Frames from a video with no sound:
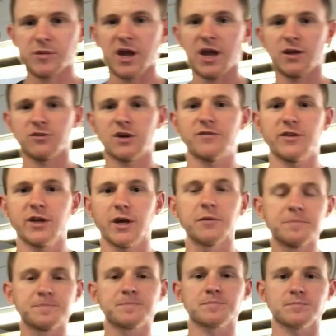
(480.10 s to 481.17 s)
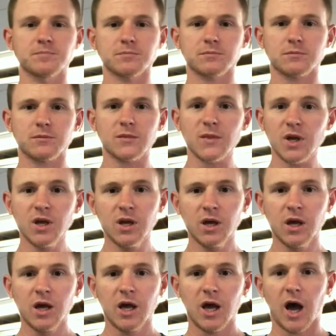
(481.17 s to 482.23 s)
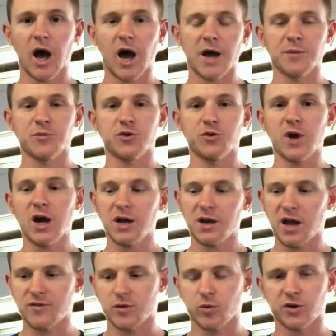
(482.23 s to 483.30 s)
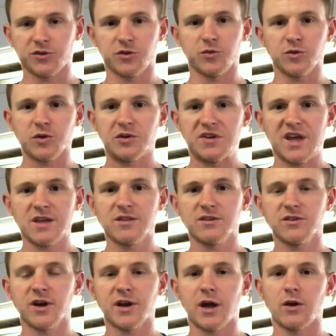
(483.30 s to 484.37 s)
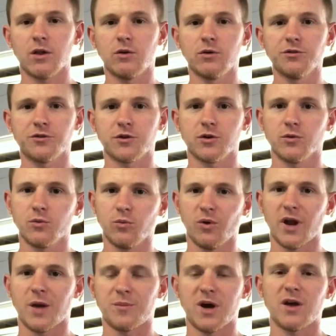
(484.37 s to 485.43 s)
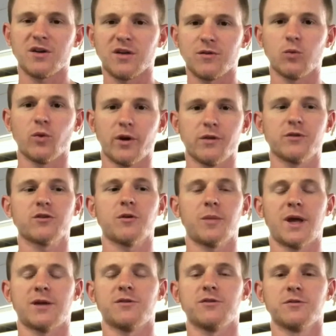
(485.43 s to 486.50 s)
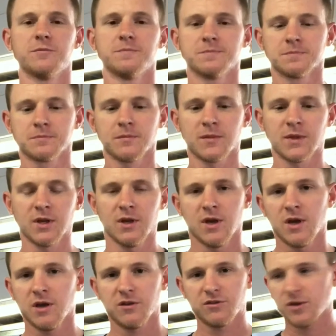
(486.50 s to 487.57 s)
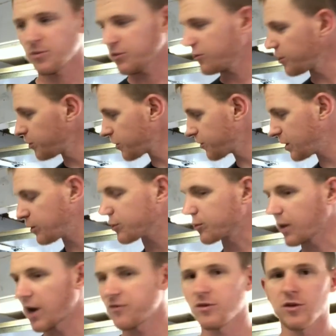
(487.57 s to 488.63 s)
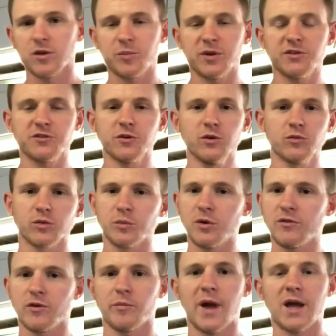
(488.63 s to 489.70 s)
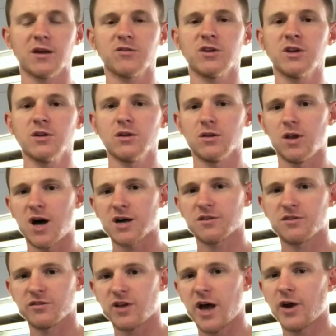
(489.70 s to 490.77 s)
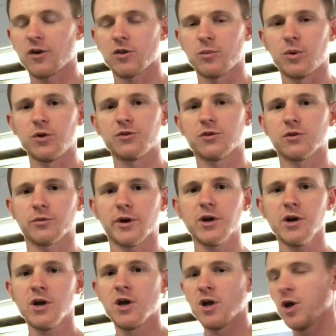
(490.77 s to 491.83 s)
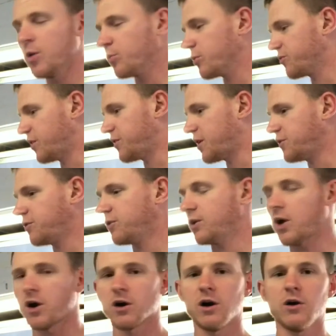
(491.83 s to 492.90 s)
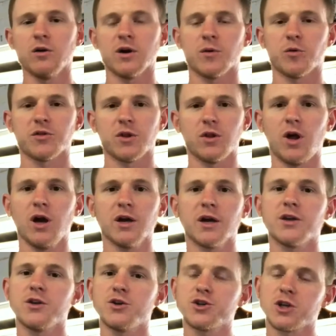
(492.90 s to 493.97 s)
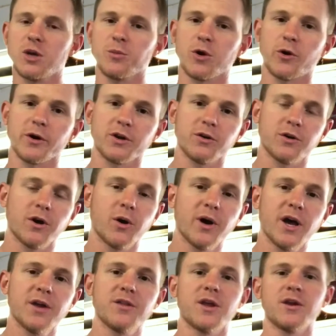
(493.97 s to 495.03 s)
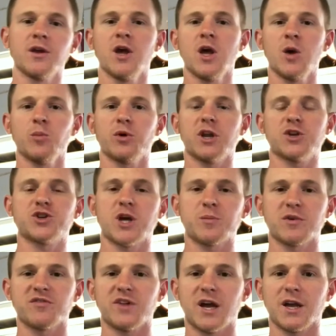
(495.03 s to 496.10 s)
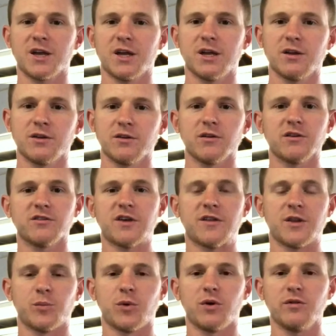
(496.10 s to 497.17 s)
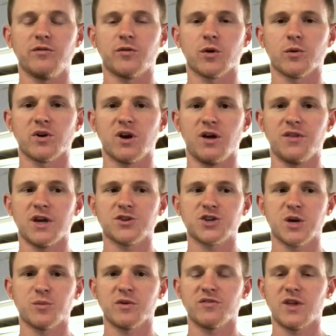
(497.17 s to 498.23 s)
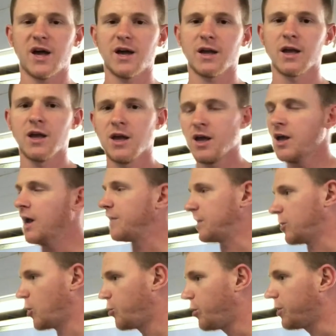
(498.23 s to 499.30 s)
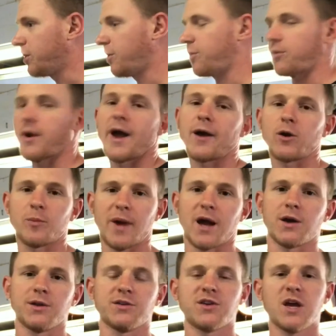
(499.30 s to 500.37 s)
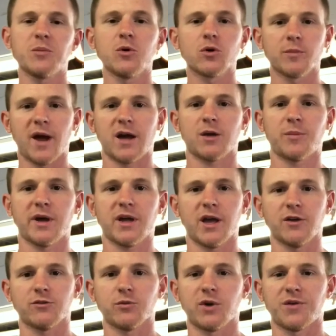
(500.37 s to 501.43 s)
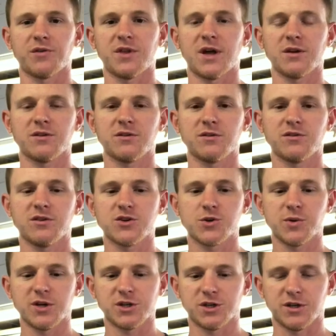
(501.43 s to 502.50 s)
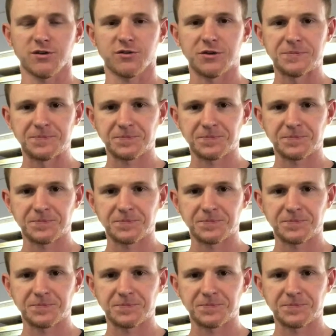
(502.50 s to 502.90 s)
my hands off the gun. I do not ever want to take this gun out of the holster when I'm not giving one of those commands. Similar thing with the rifle and the pistol, remove your magazine, lock the slide or the bolt to the rear, present that to the RO. With a long gun, usually I'm going to go ahead and then put a chamber flag in it, set the bolt forward on that chamber flag, and then go put it in the rack or back on the table or back in my case, whatever that situation is.